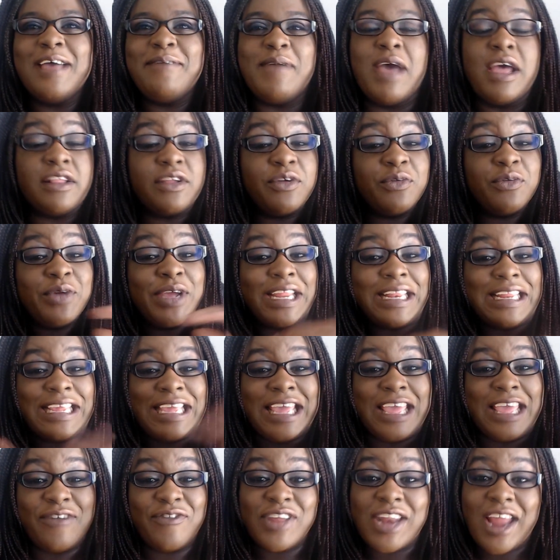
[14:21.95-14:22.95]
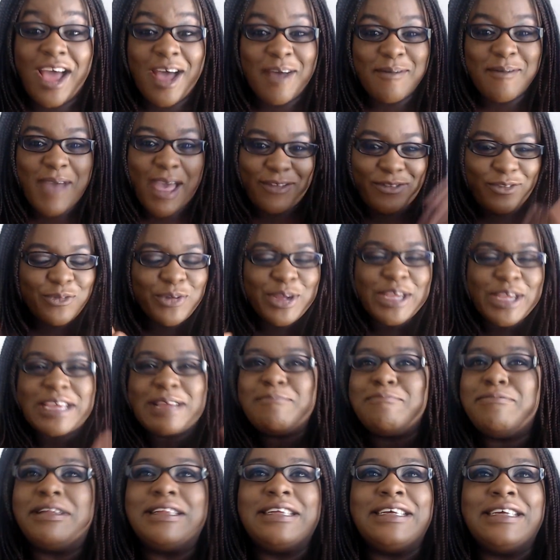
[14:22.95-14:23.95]
after we'd
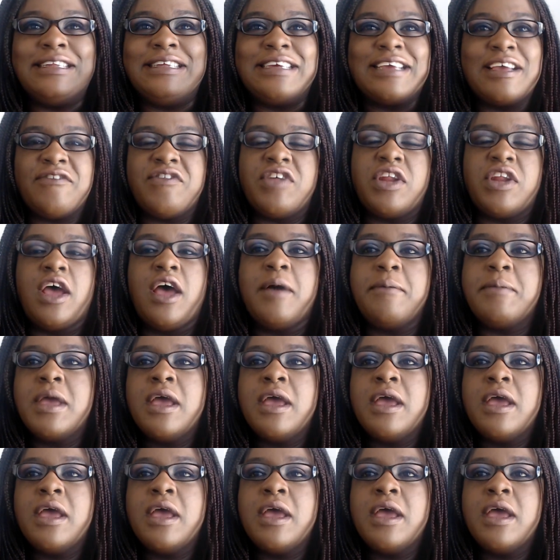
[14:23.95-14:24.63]
completely given up